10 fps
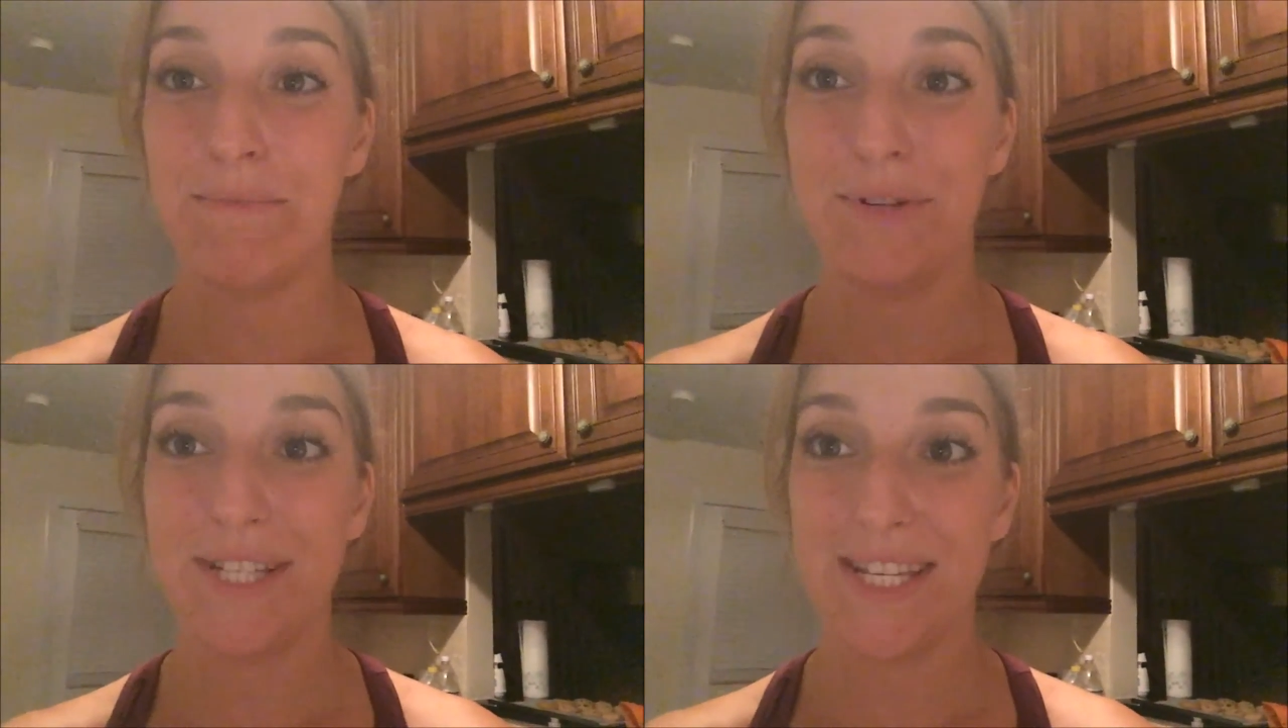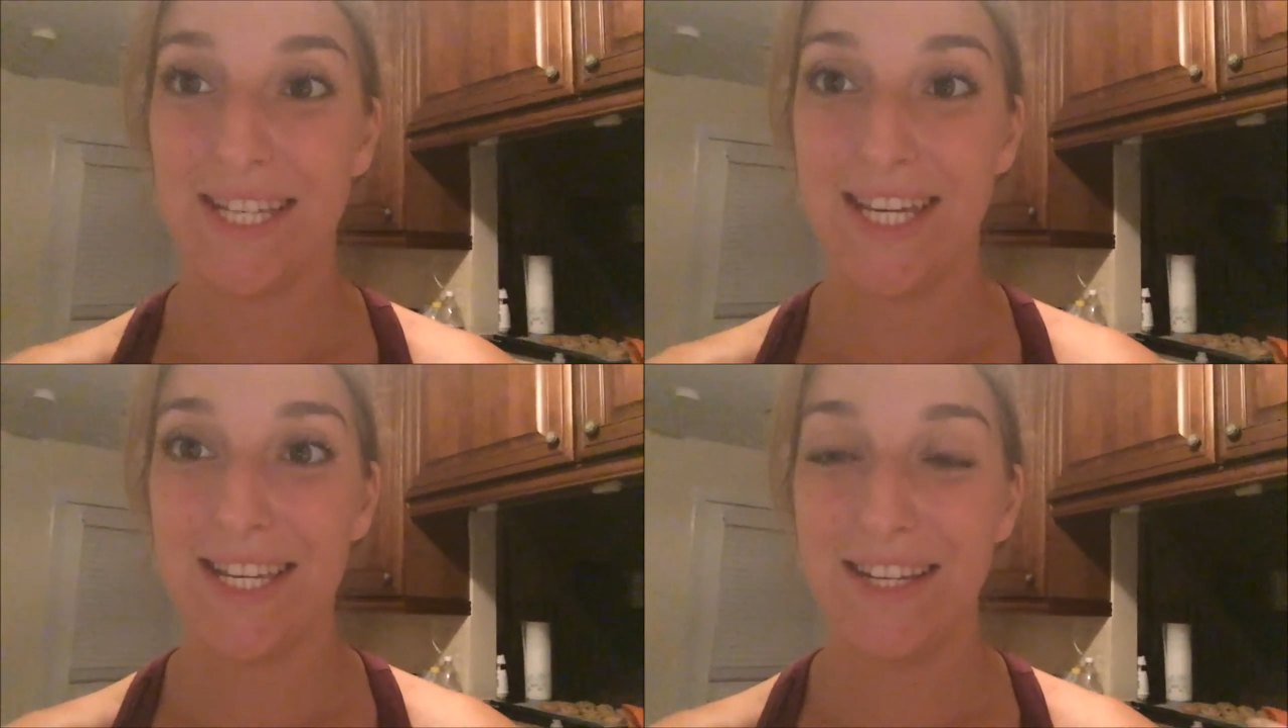
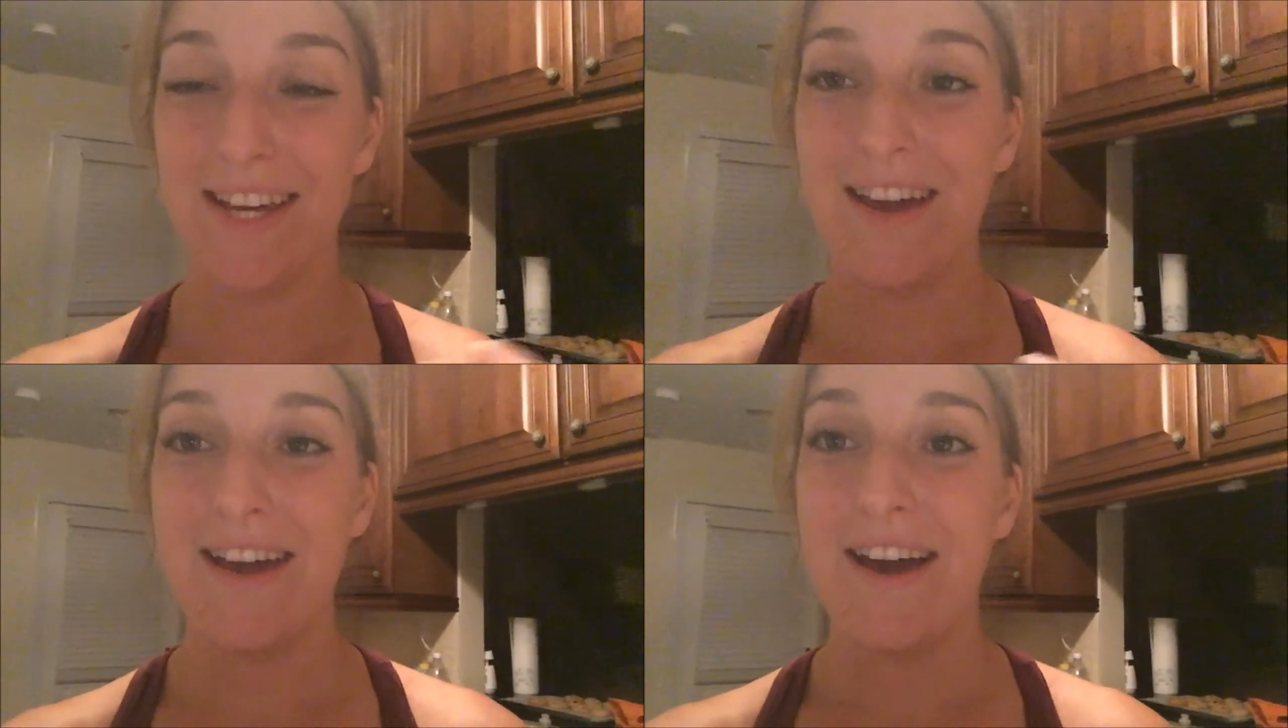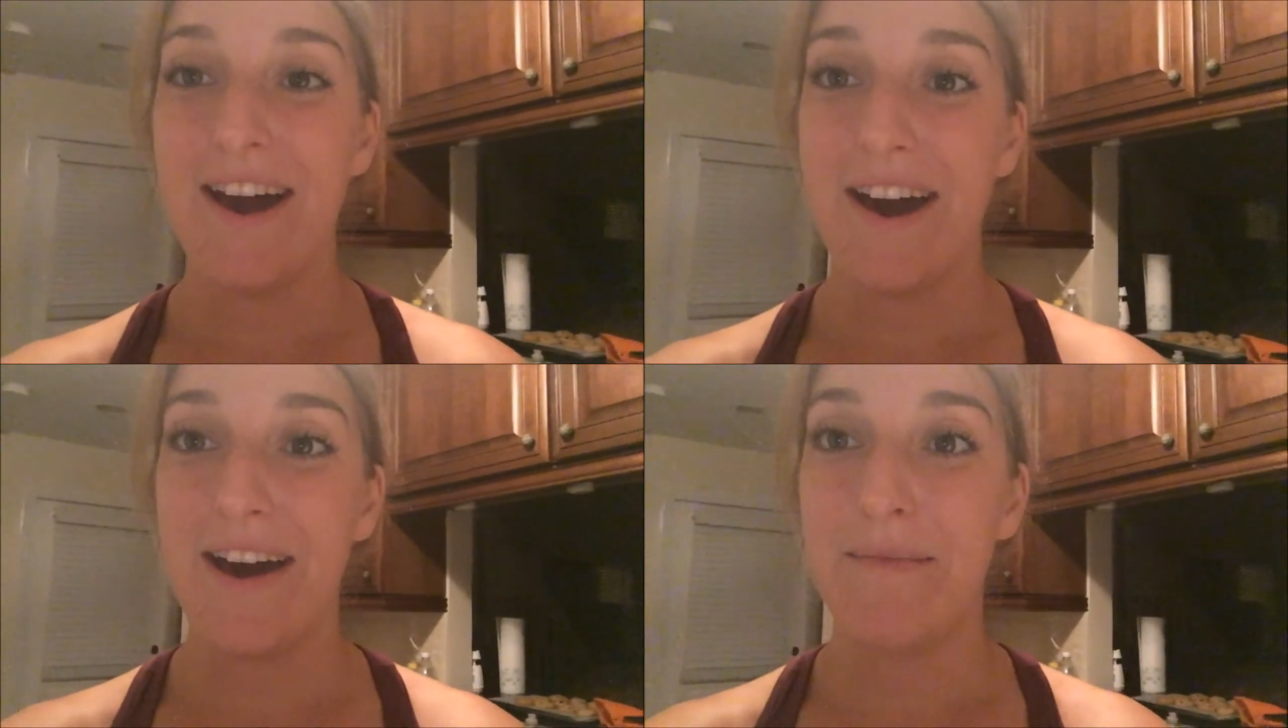Brazilian
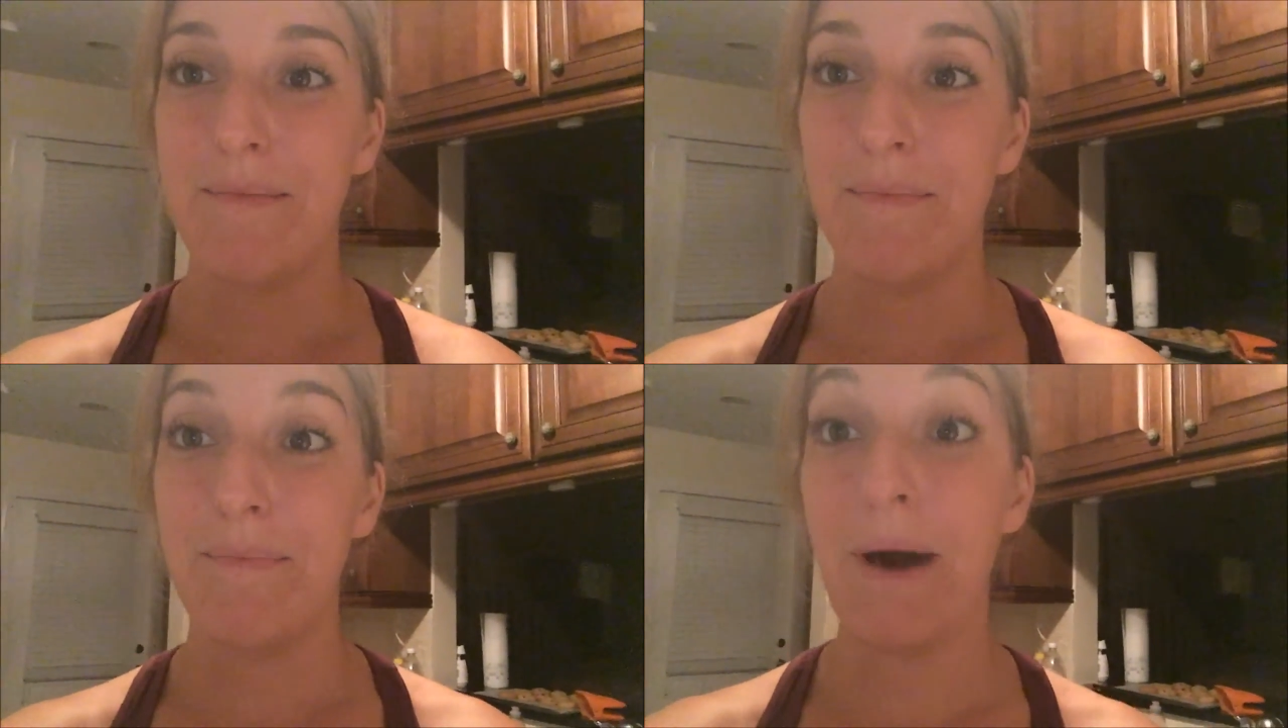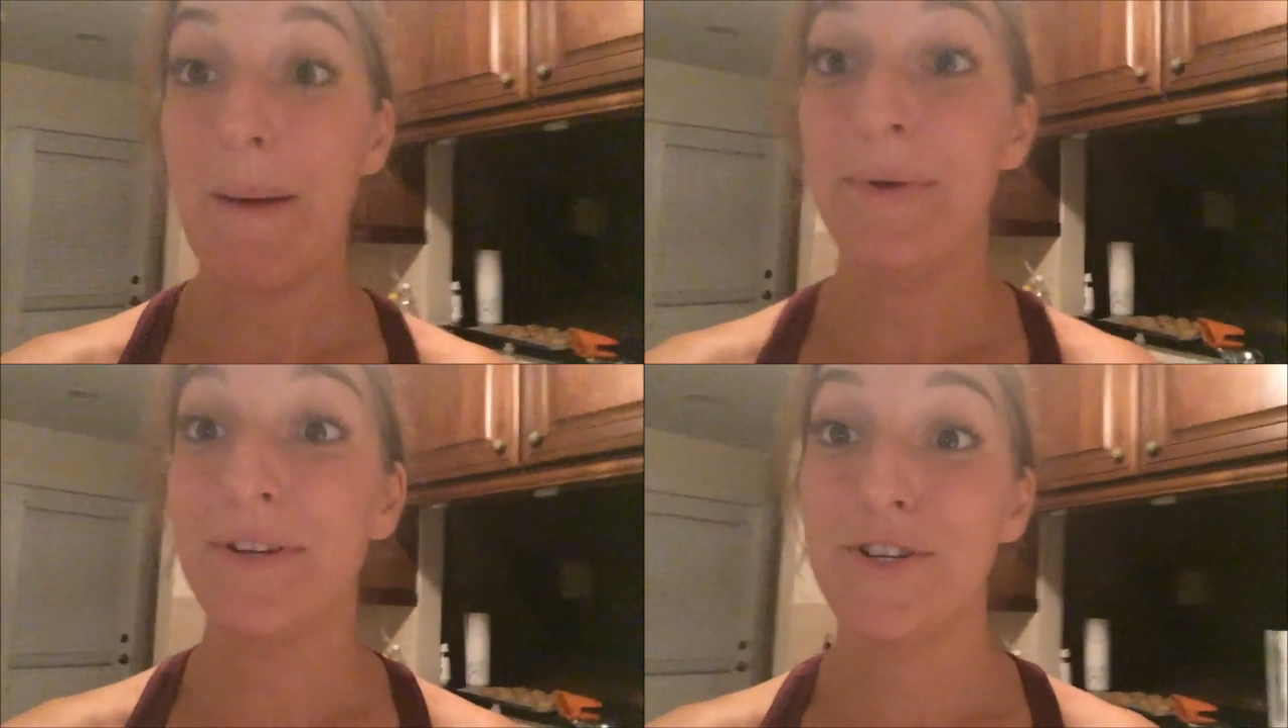um,
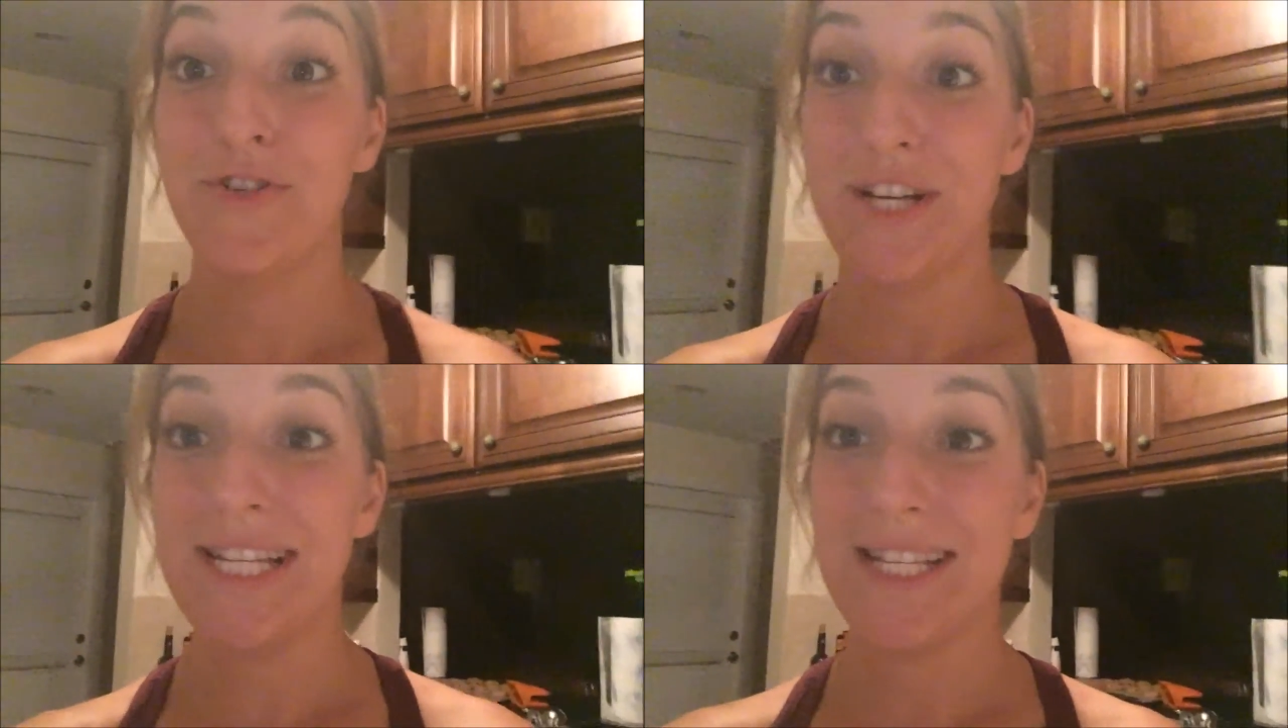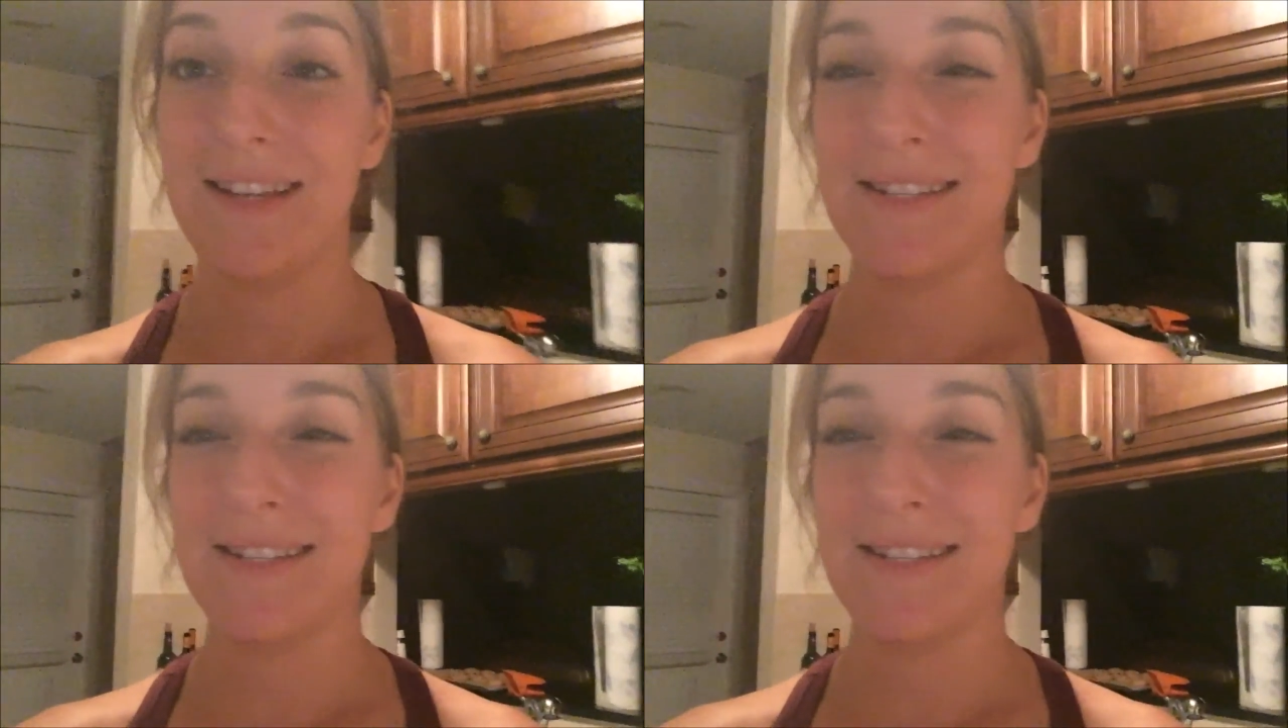popular treat.